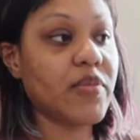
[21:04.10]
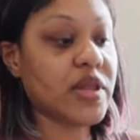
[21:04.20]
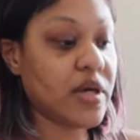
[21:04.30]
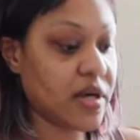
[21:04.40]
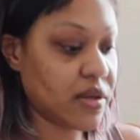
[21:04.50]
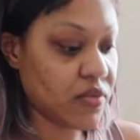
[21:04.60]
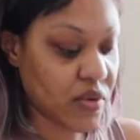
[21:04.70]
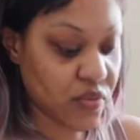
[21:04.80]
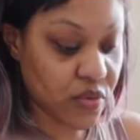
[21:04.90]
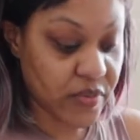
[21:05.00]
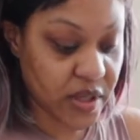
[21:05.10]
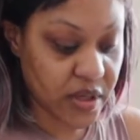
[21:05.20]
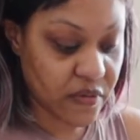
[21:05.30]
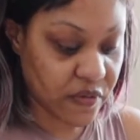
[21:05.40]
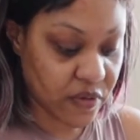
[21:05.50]
but the other one will be
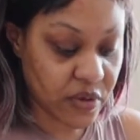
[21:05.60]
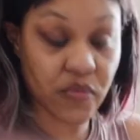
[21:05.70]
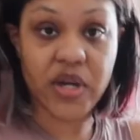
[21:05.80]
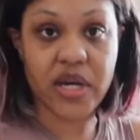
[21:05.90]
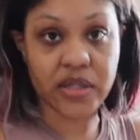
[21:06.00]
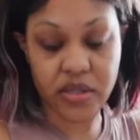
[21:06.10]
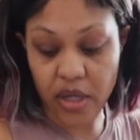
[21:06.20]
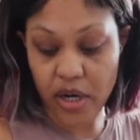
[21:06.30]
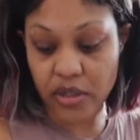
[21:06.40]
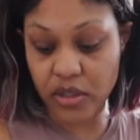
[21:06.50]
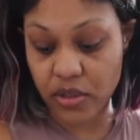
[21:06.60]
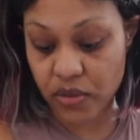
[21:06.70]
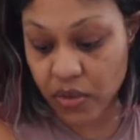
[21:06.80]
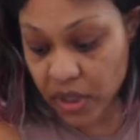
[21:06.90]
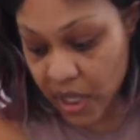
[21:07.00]
for when I start to
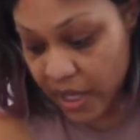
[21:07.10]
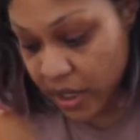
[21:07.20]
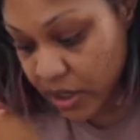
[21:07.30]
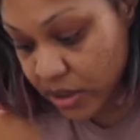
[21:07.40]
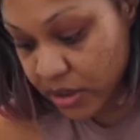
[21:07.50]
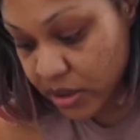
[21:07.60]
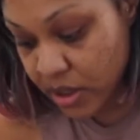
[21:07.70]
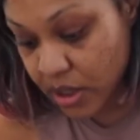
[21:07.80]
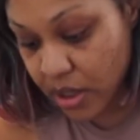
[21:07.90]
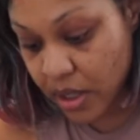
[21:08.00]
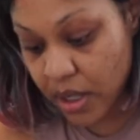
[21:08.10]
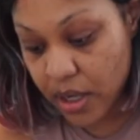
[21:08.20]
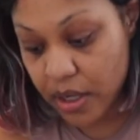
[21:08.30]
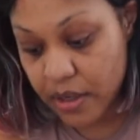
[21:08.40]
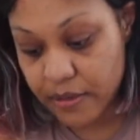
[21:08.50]
do clients
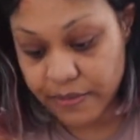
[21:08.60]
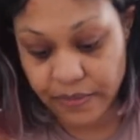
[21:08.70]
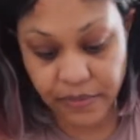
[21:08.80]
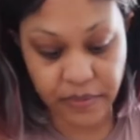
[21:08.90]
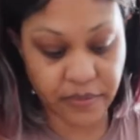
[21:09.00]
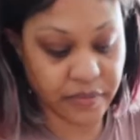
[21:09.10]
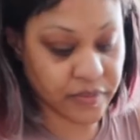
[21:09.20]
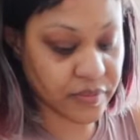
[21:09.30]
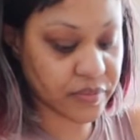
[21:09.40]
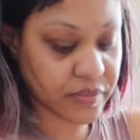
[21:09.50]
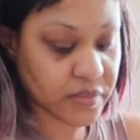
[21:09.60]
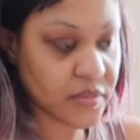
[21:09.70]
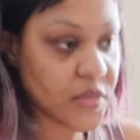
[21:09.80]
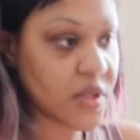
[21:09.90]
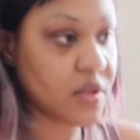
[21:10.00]
um,
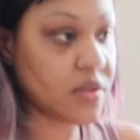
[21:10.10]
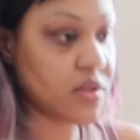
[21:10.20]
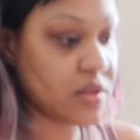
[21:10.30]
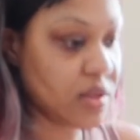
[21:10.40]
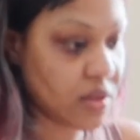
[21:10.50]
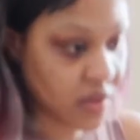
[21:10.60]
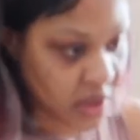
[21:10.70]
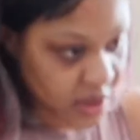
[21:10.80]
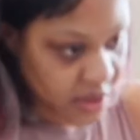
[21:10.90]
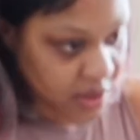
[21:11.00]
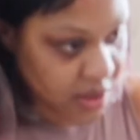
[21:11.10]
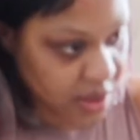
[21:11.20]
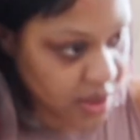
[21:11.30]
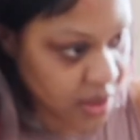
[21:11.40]
so let's see